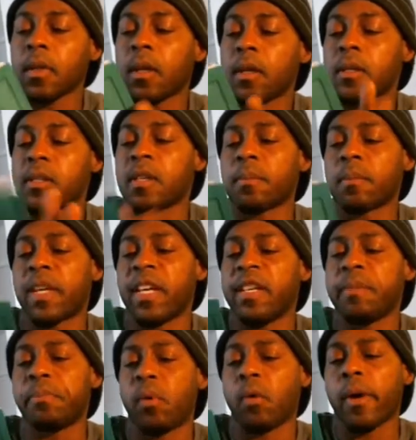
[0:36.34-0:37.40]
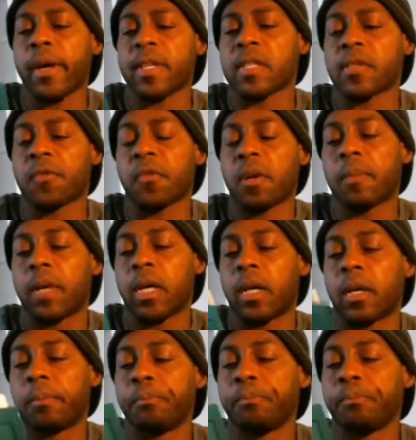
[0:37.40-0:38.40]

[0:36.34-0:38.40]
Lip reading: some key points from what